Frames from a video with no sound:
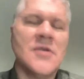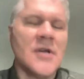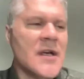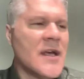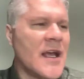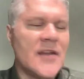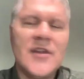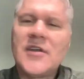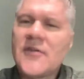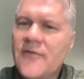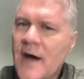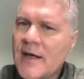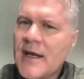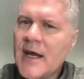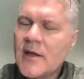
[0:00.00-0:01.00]
and then to
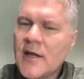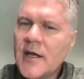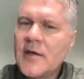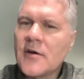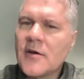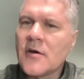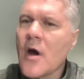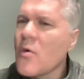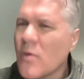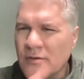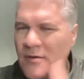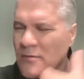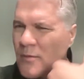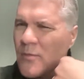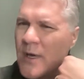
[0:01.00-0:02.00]
find out later,
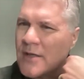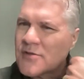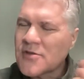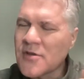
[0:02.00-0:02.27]
well, wait,